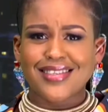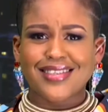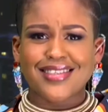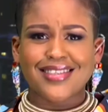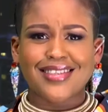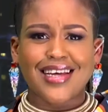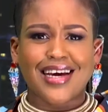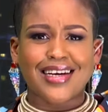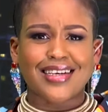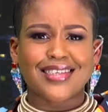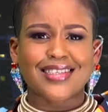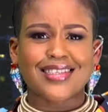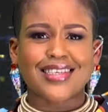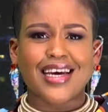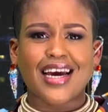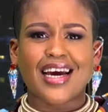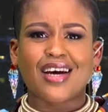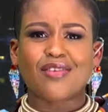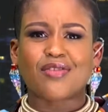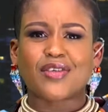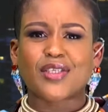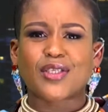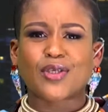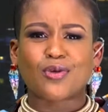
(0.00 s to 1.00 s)
That is the
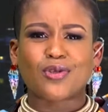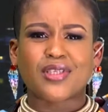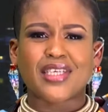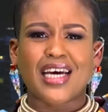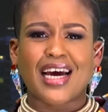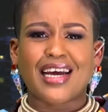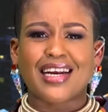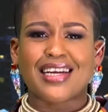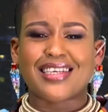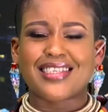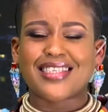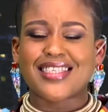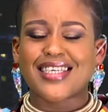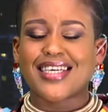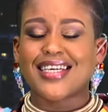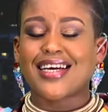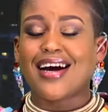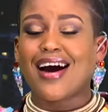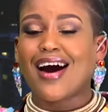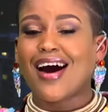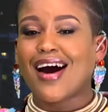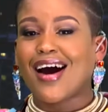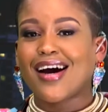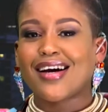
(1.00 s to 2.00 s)
ever so talented
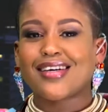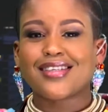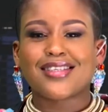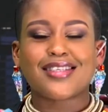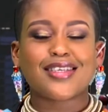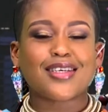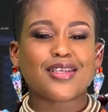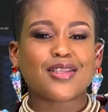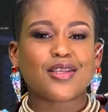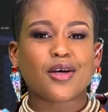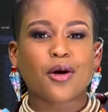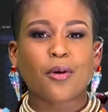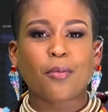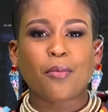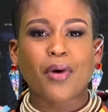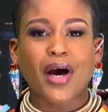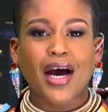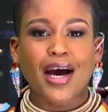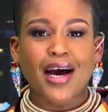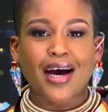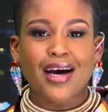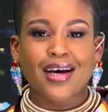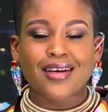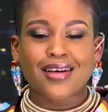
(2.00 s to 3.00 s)
Heart, the
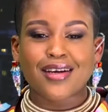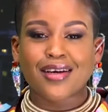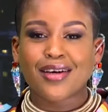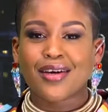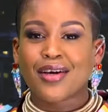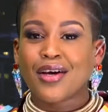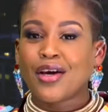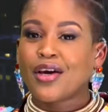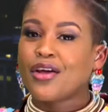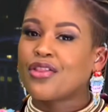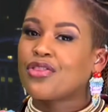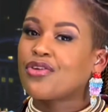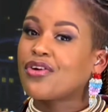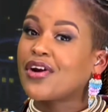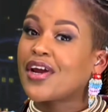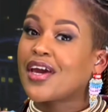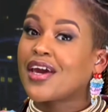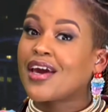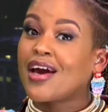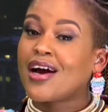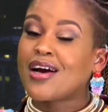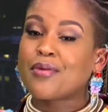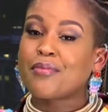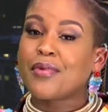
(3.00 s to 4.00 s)
band. Three
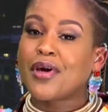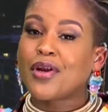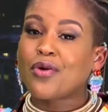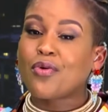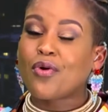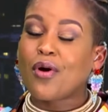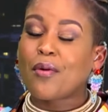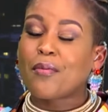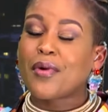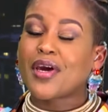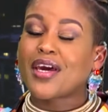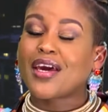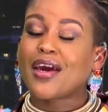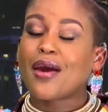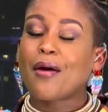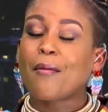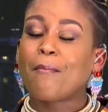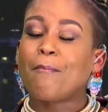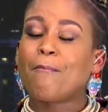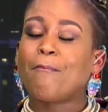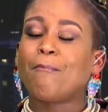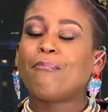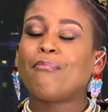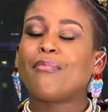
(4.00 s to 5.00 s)
young men who are making
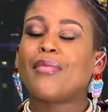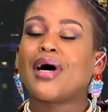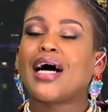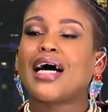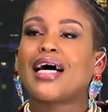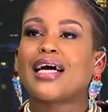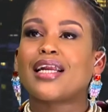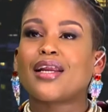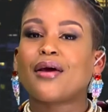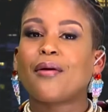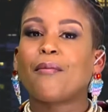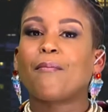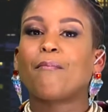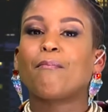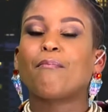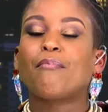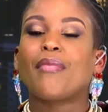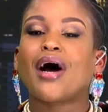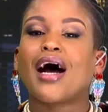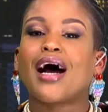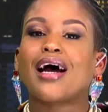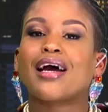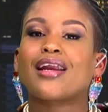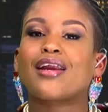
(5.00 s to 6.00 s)
mad
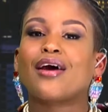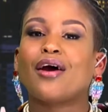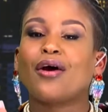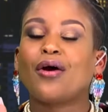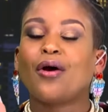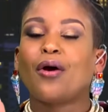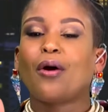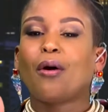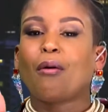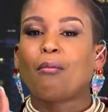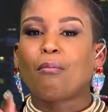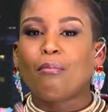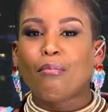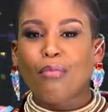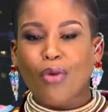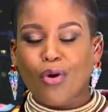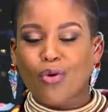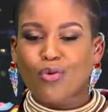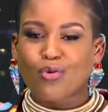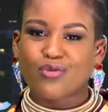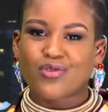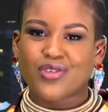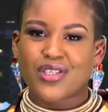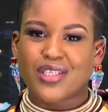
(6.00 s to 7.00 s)

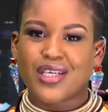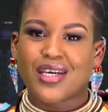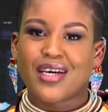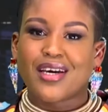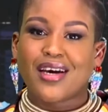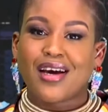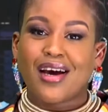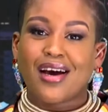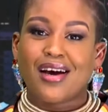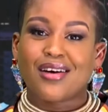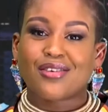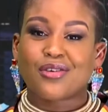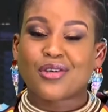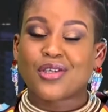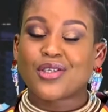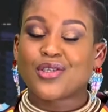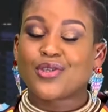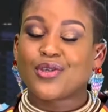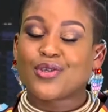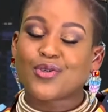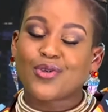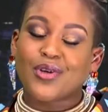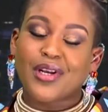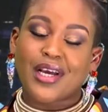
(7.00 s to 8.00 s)
moves across
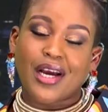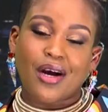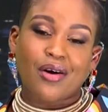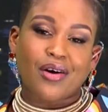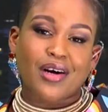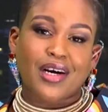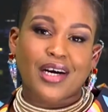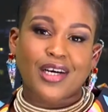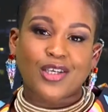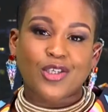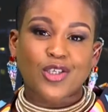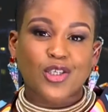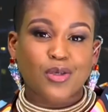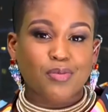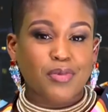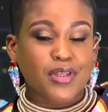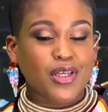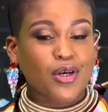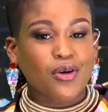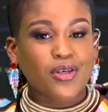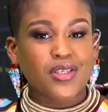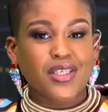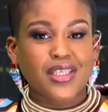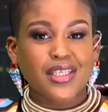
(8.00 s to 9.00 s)
not only our country, but the
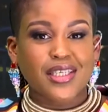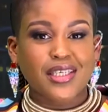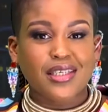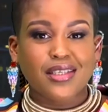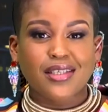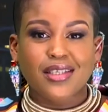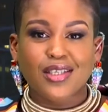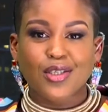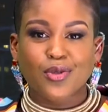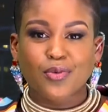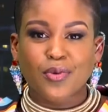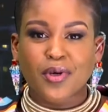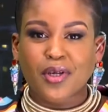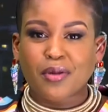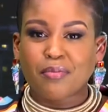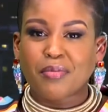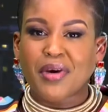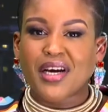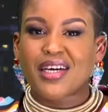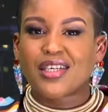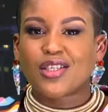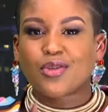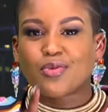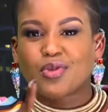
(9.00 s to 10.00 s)
continent as well. I
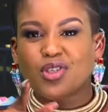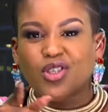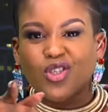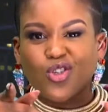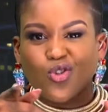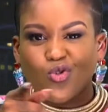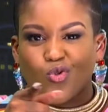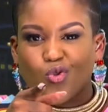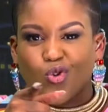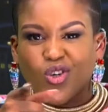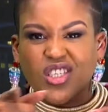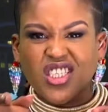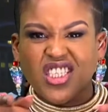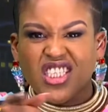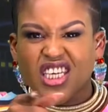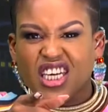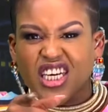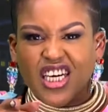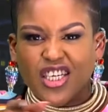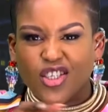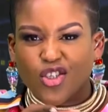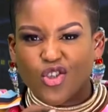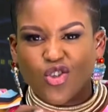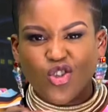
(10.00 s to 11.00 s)
can't wait to go
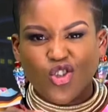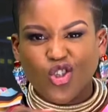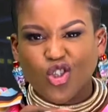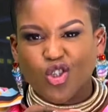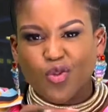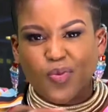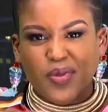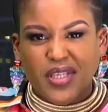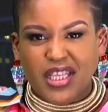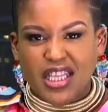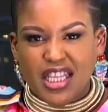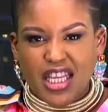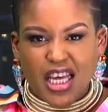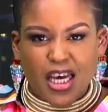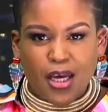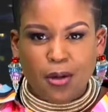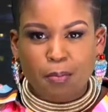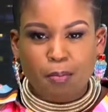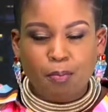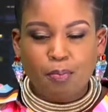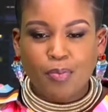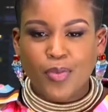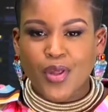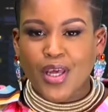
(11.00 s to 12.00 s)
international with
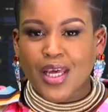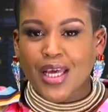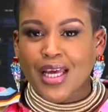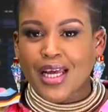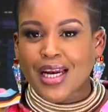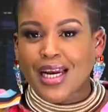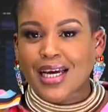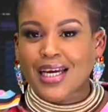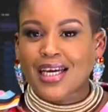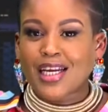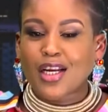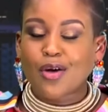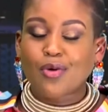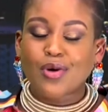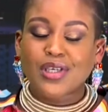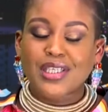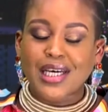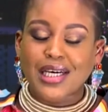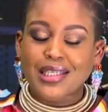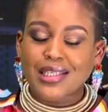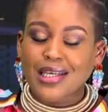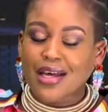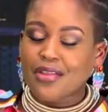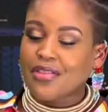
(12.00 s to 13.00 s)
them. Lakini kwa
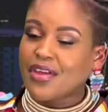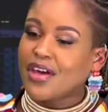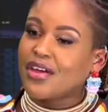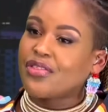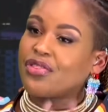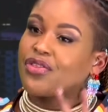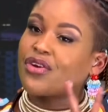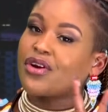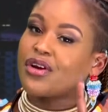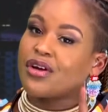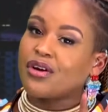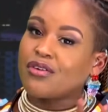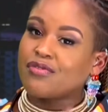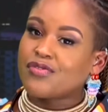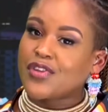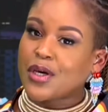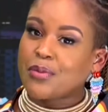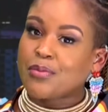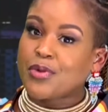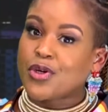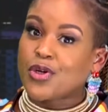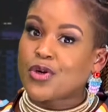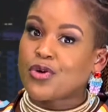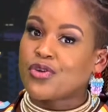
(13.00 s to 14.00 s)
sasa, there are three of
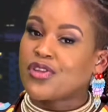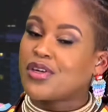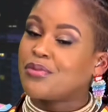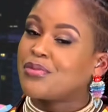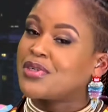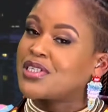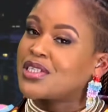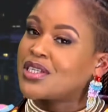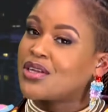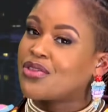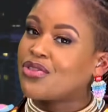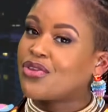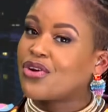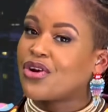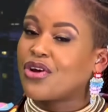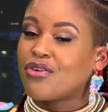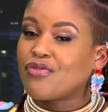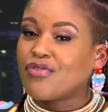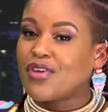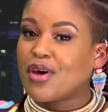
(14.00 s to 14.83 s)
them. You know them as the three of them.